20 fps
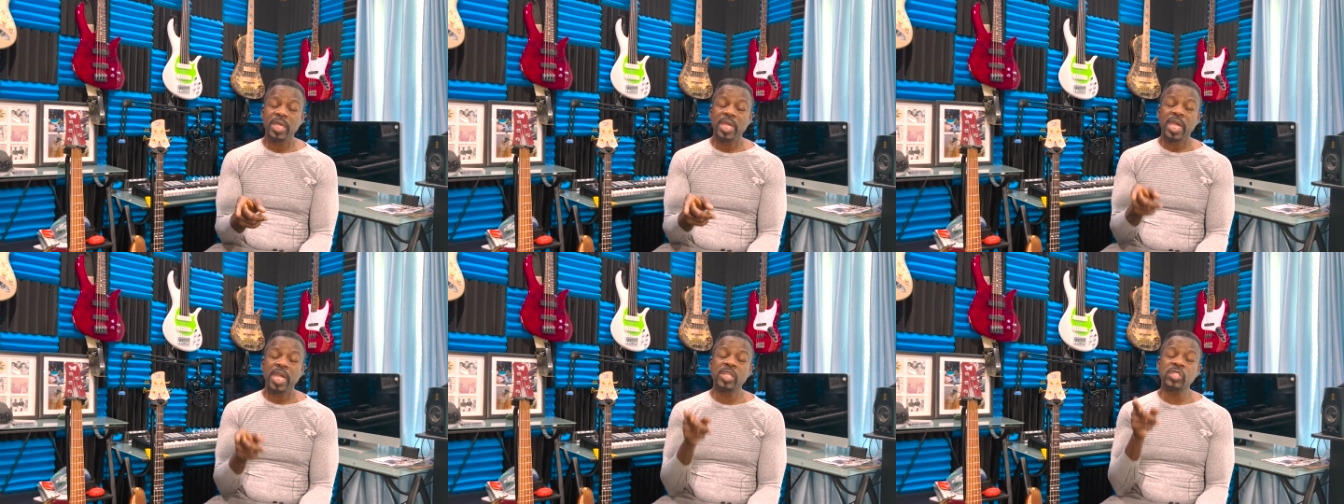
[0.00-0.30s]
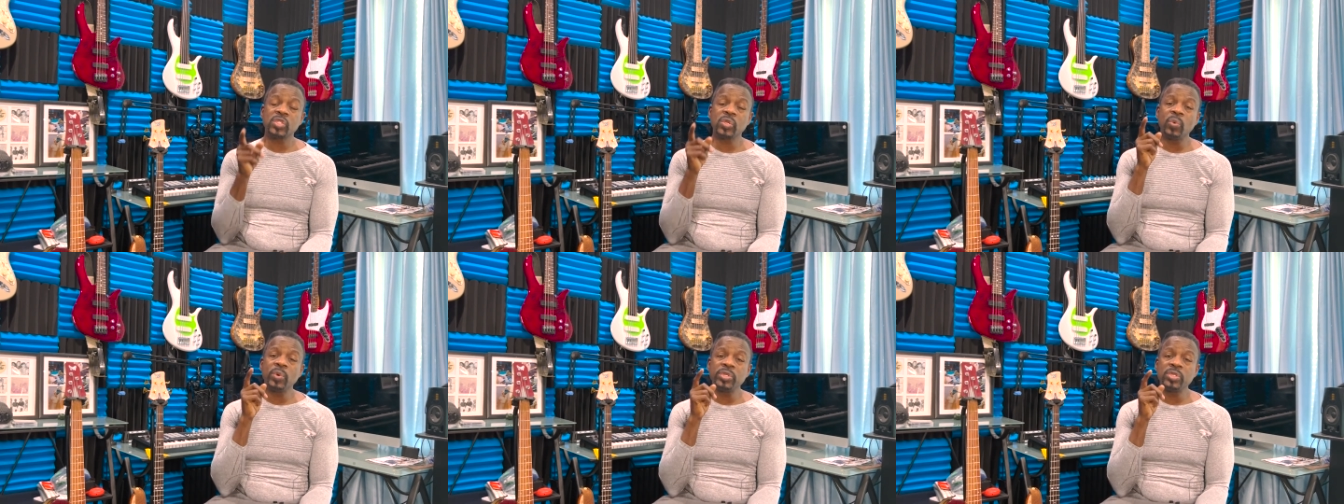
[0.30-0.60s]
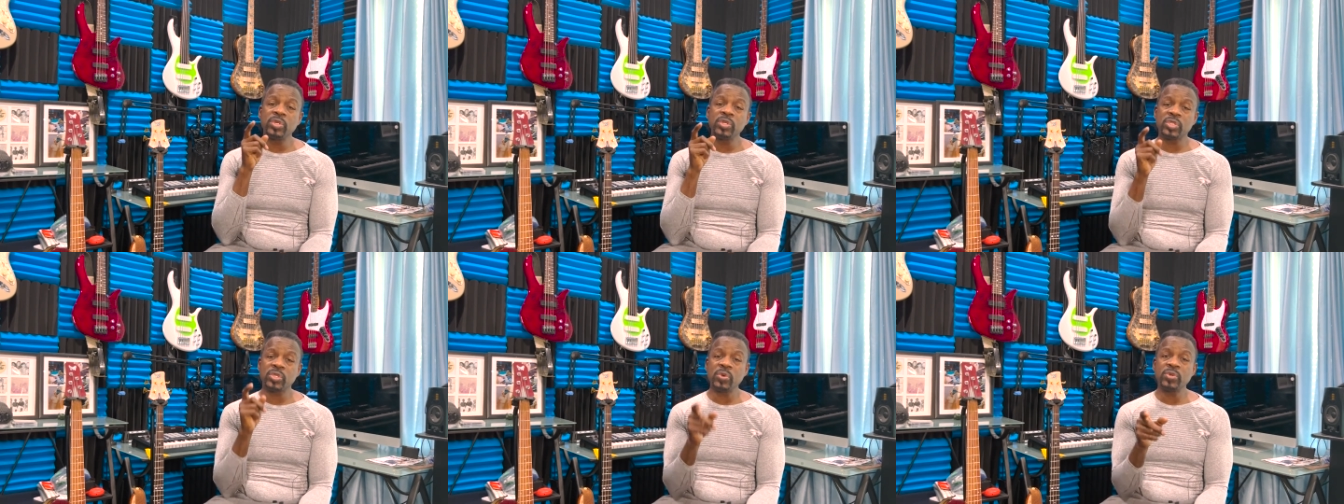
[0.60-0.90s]
And so when
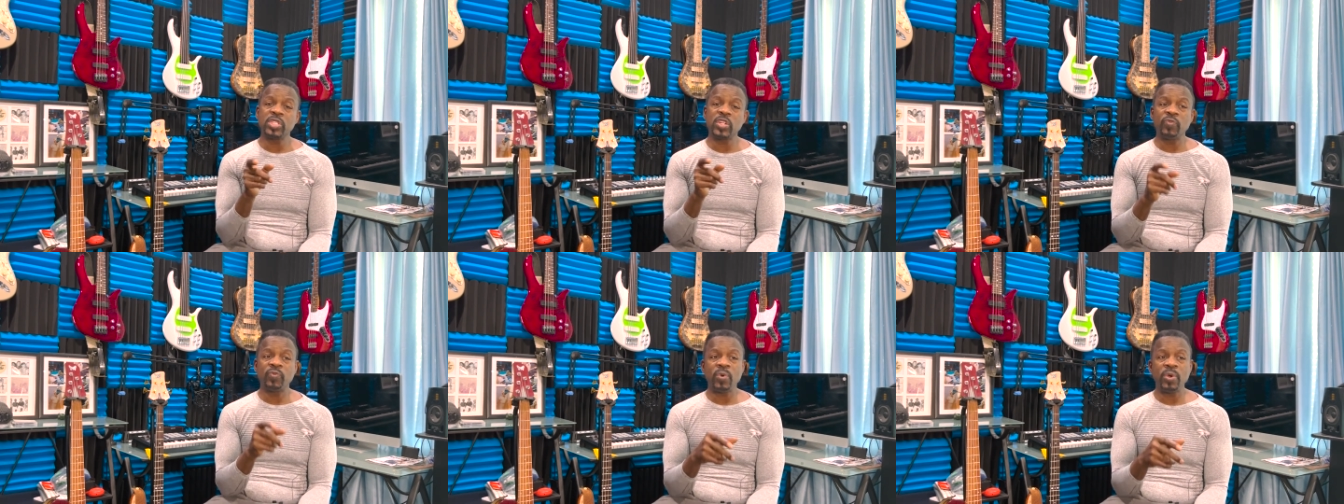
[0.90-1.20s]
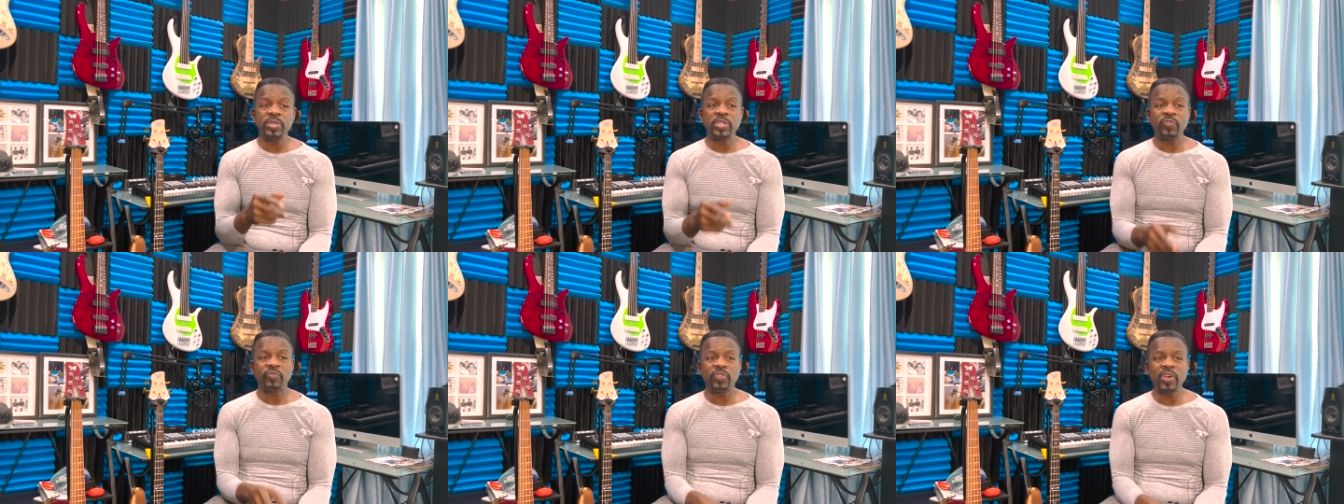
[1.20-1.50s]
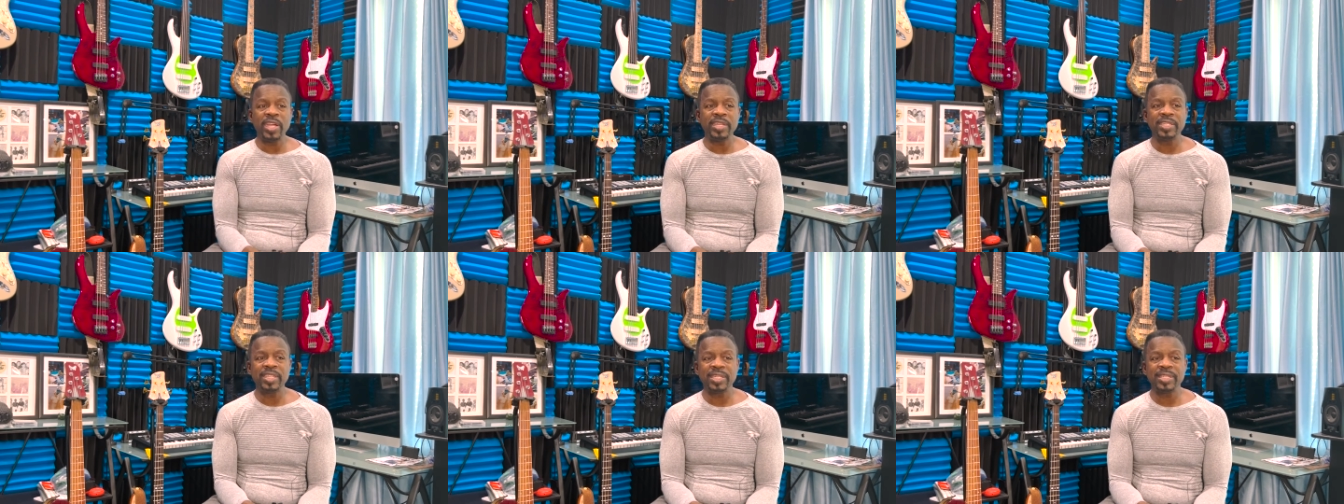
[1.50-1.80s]
you're searching for it and you
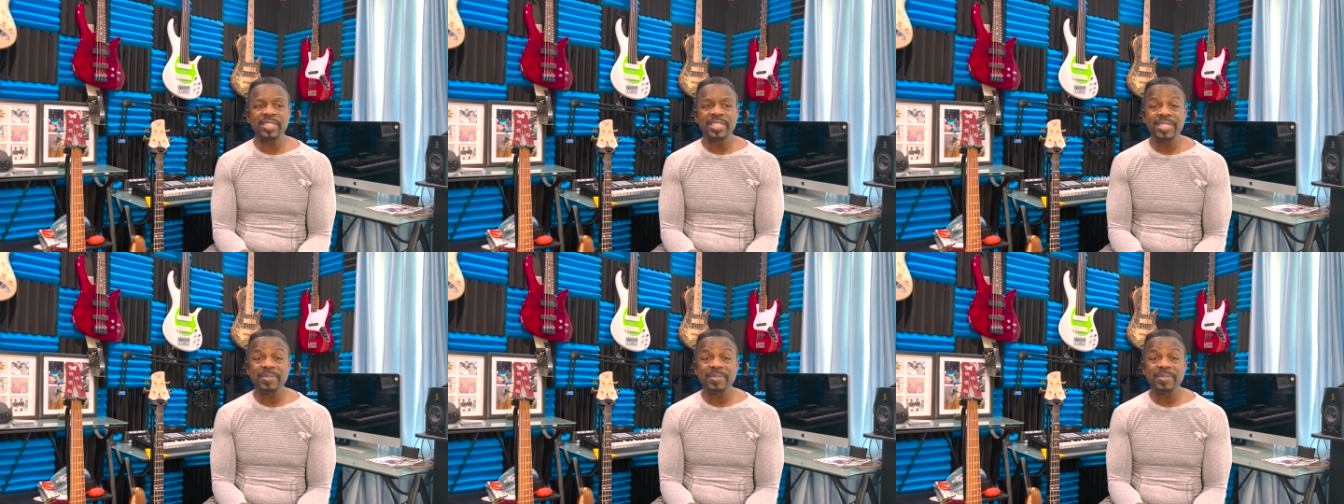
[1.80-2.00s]
find it,